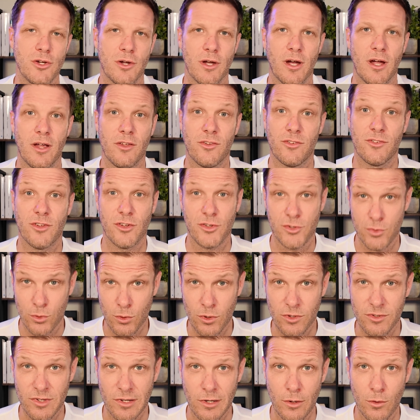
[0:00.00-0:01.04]
you guys to
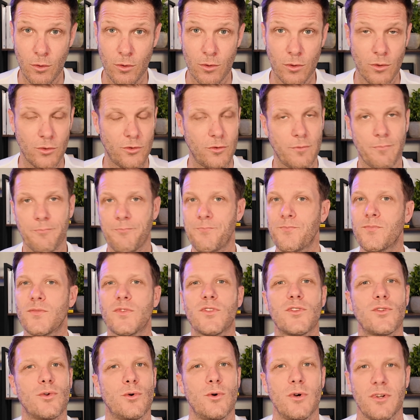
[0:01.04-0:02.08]
talk to locals,
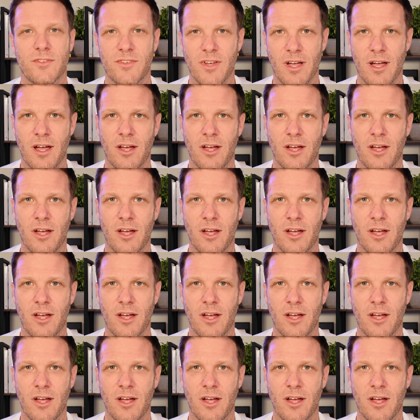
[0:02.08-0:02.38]
talk to